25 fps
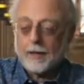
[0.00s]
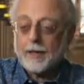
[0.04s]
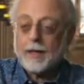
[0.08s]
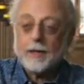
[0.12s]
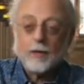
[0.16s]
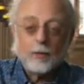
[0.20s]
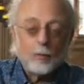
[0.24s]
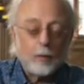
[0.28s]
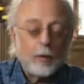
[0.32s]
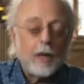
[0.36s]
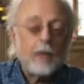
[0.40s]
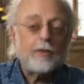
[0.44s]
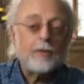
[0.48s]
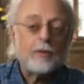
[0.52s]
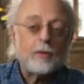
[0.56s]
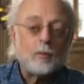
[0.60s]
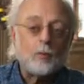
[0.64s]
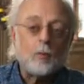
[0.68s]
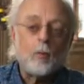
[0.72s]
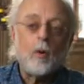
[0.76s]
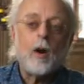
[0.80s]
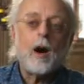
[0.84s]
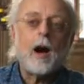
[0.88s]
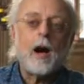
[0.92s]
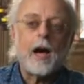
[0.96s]
And the
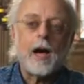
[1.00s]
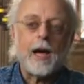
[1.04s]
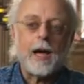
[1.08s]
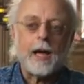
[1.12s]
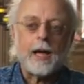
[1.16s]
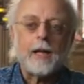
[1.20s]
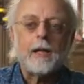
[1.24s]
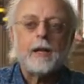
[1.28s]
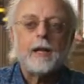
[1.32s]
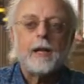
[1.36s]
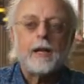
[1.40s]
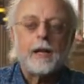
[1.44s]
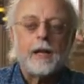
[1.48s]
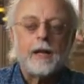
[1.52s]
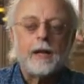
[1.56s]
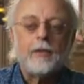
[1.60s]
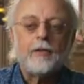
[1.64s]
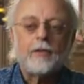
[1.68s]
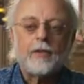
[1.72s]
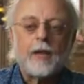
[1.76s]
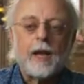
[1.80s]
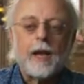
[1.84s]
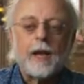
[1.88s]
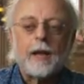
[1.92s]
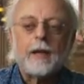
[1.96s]
reason why is
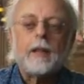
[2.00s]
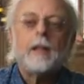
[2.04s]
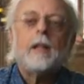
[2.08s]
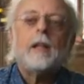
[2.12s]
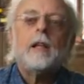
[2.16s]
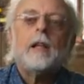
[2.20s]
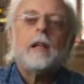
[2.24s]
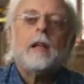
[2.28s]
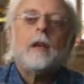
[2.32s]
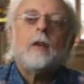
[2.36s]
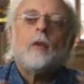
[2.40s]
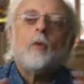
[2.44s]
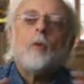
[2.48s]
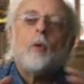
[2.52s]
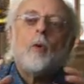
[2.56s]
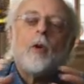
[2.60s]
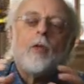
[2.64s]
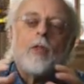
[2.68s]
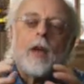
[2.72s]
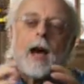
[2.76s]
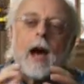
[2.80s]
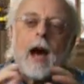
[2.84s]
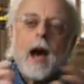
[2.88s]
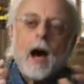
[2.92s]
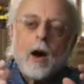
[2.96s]
that
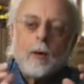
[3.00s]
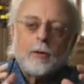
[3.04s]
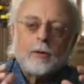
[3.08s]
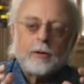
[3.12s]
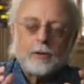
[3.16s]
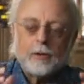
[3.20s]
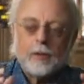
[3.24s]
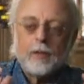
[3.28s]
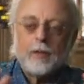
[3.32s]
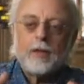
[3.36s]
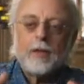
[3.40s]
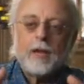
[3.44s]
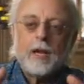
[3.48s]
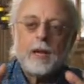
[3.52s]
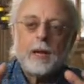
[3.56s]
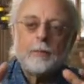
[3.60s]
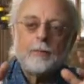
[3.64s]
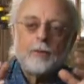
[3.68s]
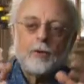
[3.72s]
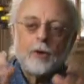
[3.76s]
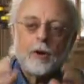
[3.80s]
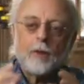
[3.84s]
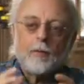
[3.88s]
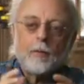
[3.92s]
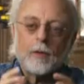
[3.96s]
without the
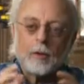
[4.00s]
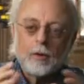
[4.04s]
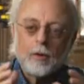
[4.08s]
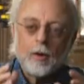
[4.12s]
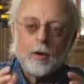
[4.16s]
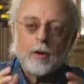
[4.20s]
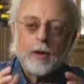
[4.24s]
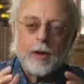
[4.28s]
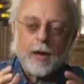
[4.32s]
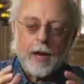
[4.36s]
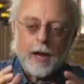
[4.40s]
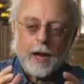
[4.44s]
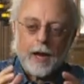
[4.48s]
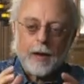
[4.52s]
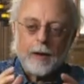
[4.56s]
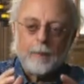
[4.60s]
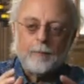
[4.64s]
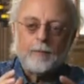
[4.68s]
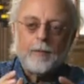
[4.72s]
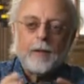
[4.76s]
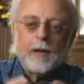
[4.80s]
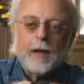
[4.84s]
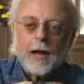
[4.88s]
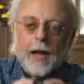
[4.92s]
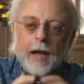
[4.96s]
observer looking
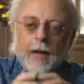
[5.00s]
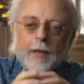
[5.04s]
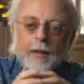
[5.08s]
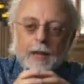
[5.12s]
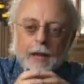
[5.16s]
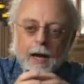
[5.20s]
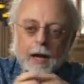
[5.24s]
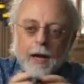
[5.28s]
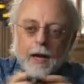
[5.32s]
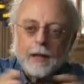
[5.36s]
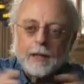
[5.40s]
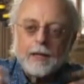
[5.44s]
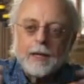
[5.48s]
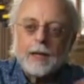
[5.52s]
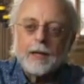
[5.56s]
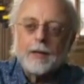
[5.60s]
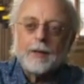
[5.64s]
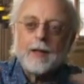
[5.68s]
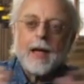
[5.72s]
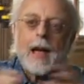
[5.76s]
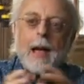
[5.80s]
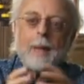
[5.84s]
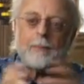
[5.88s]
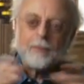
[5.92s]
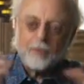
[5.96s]
and the
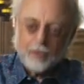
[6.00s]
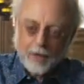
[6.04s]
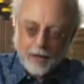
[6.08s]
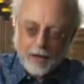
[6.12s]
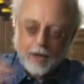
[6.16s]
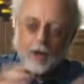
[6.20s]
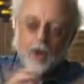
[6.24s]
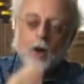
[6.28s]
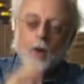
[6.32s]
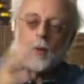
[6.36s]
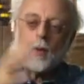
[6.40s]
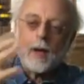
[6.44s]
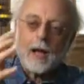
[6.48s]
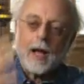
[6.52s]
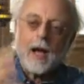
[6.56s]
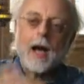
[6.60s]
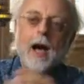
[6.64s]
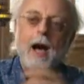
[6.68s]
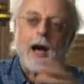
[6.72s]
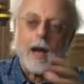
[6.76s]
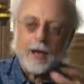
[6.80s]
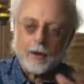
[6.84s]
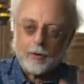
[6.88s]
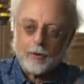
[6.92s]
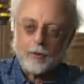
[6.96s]
uncollapsing going
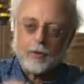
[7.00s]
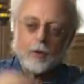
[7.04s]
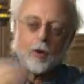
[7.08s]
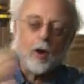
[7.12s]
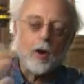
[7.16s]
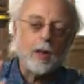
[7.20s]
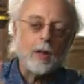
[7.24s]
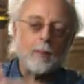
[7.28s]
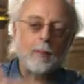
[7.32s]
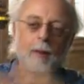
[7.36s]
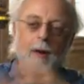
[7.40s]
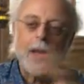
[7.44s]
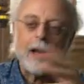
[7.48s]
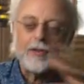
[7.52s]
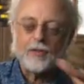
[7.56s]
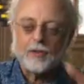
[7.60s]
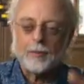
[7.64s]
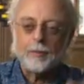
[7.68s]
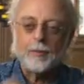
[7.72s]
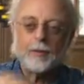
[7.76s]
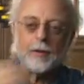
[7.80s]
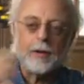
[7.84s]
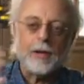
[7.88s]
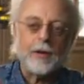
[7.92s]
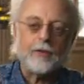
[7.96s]
on, or all the
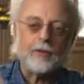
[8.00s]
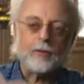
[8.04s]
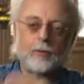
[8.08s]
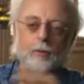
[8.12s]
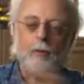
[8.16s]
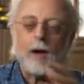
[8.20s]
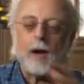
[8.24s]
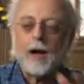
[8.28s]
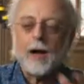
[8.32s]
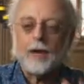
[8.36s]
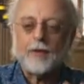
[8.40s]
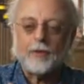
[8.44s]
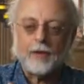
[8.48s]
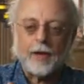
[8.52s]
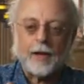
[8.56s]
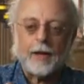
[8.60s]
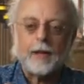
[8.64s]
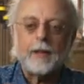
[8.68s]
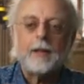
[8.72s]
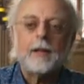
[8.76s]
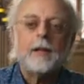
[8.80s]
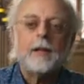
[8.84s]
possibilities arising,